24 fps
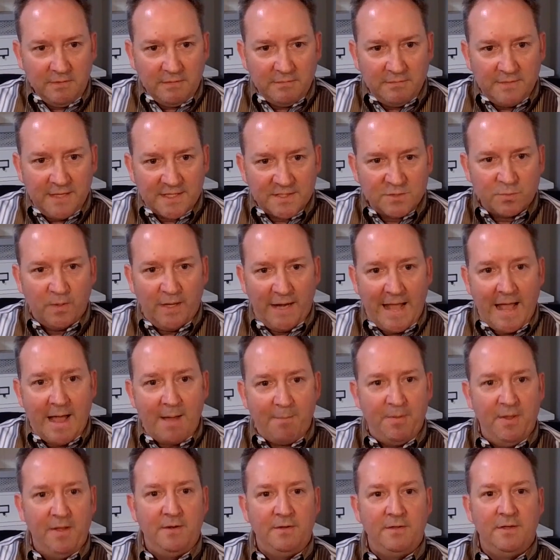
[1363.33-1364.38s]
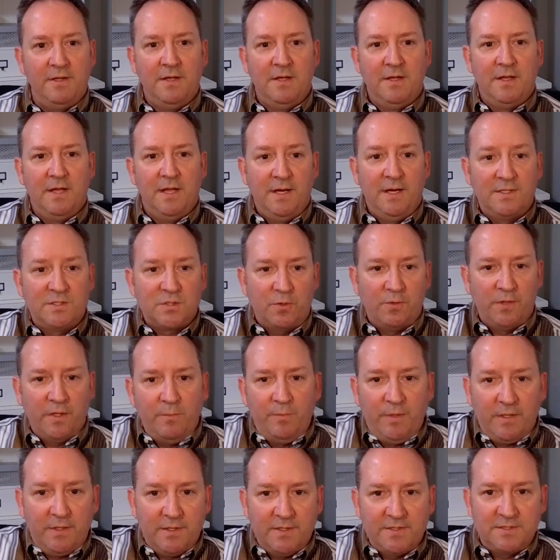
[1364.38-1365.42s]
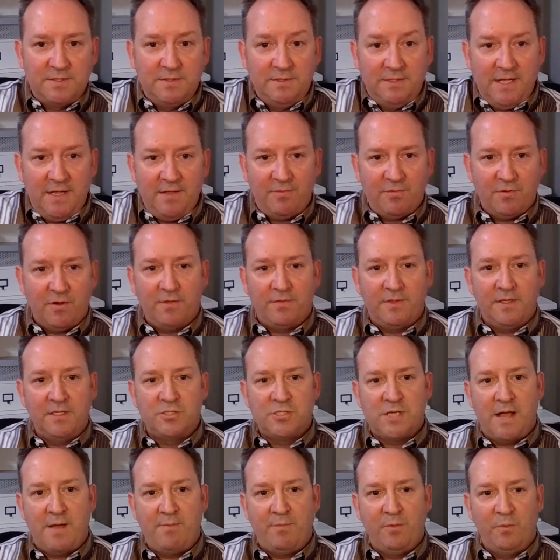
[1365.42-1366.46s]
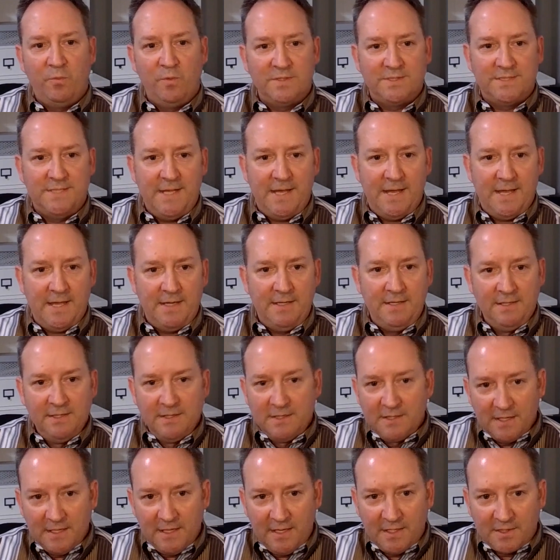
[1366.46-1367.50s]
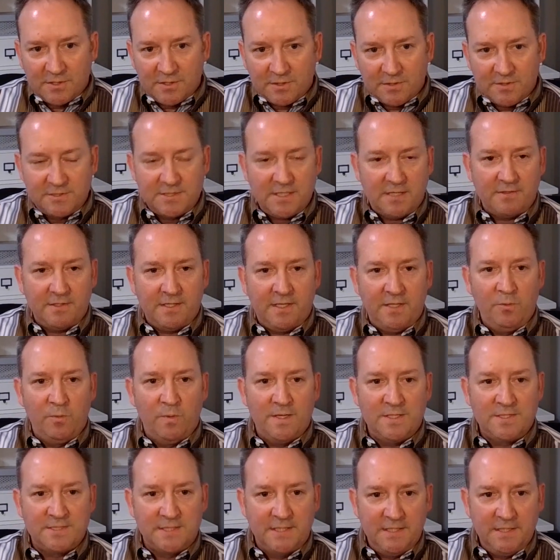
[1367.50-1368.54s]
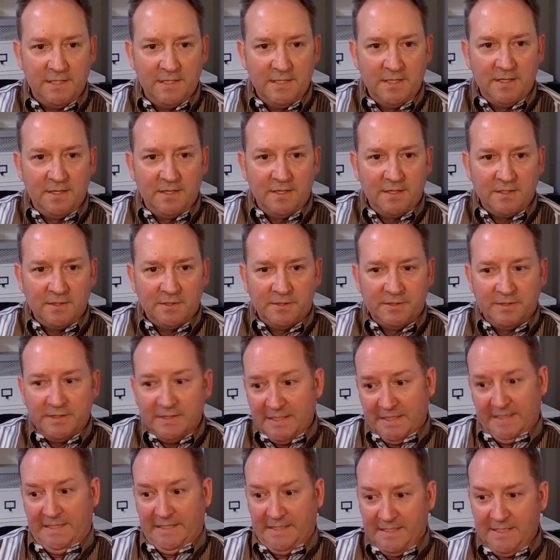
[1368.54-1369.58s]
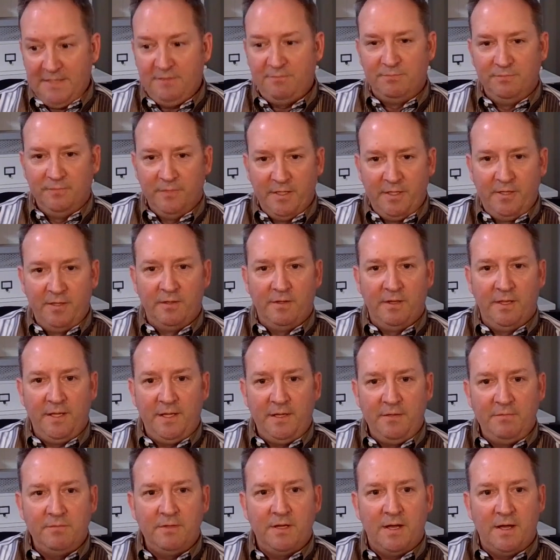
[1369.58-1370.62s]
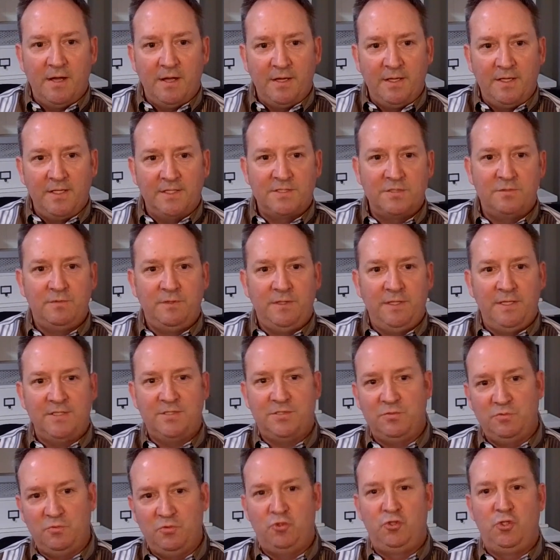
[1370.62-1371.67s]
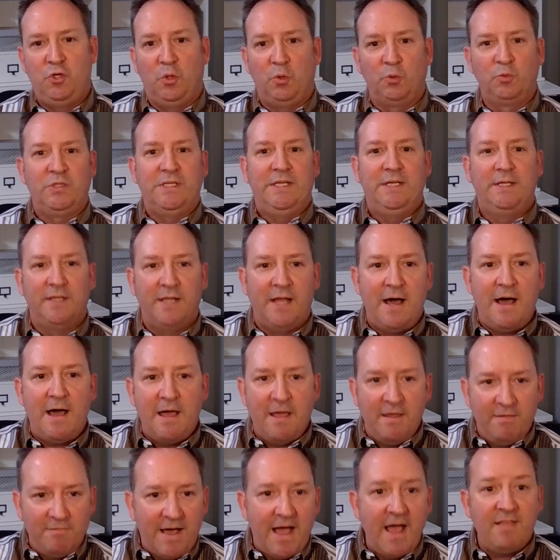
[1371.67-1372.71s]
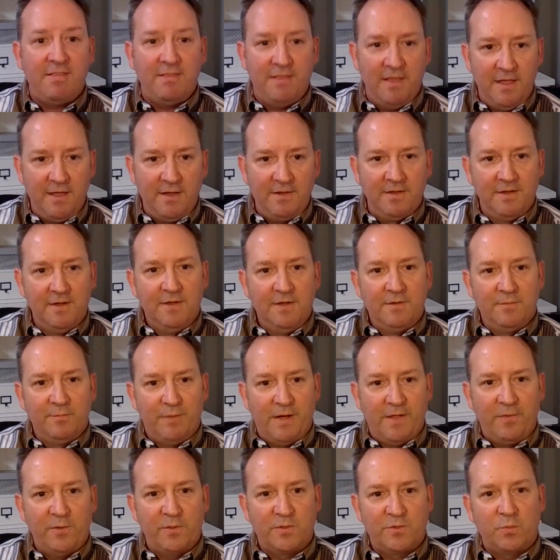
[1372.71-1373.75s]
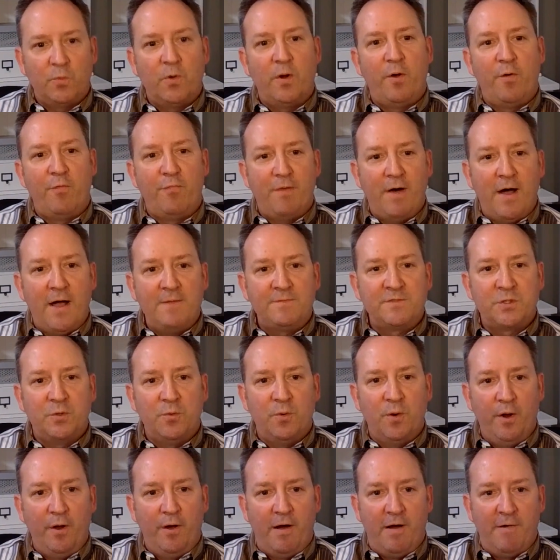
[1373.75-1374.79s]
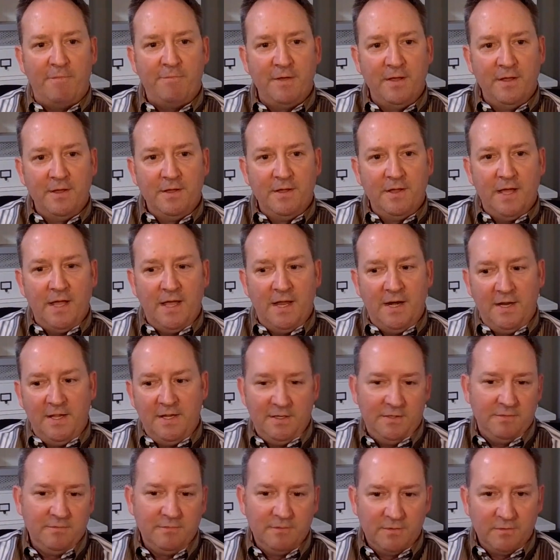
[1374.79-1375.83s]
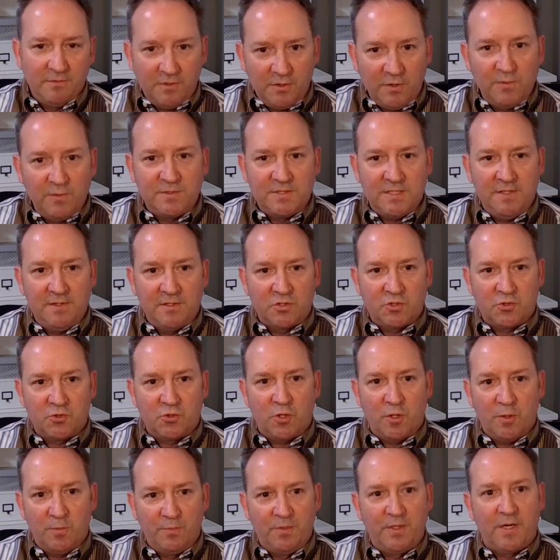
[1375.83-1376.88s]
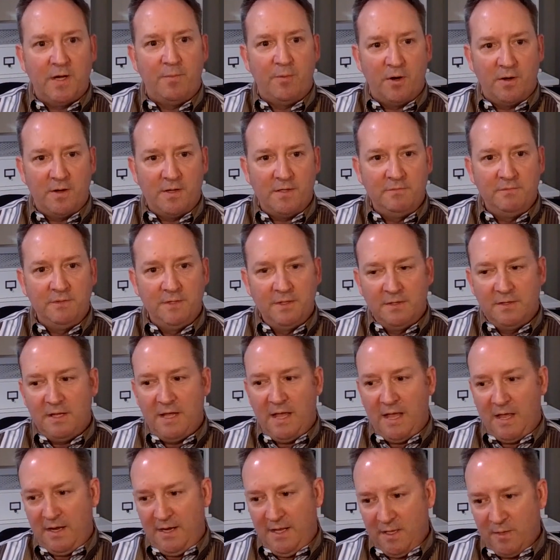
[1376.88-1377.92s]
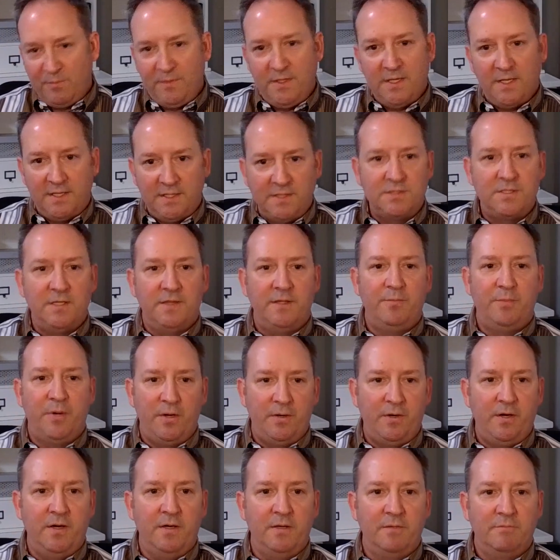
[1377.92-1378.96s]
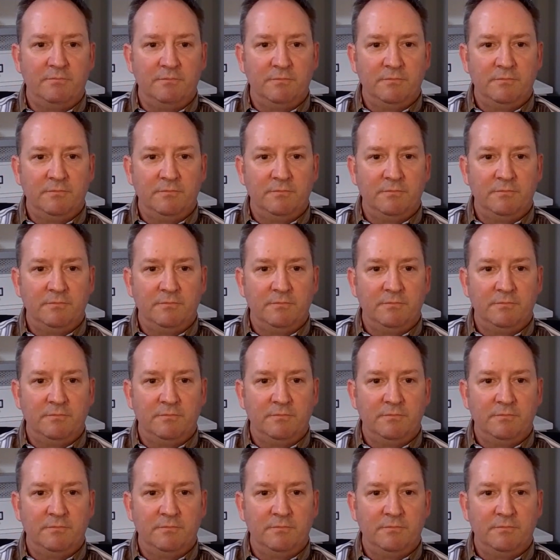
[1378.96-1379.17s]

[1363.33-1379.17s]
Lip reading: that's what happened. And it's only because they thought that Chapman was dead, and it turns out that he wasn't. He literally gets jolted alive, I think, by those 105s going off. And then you see the strobe come on and him get into the bunker.